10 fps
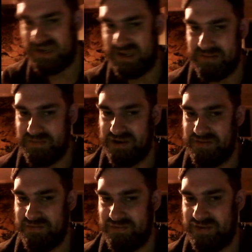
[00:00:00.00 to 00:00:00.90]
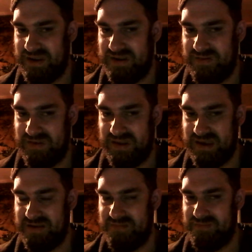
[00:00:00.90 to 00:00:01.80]
the moment
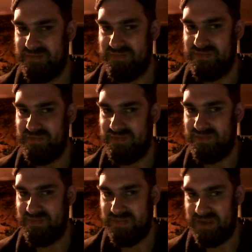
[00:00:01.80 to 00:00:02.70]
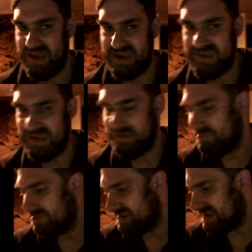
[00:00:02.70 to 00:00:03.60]
when Letty
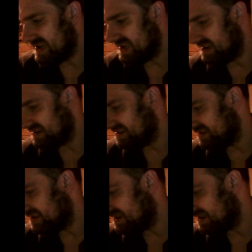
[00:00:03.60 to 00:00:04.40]
puts Atticus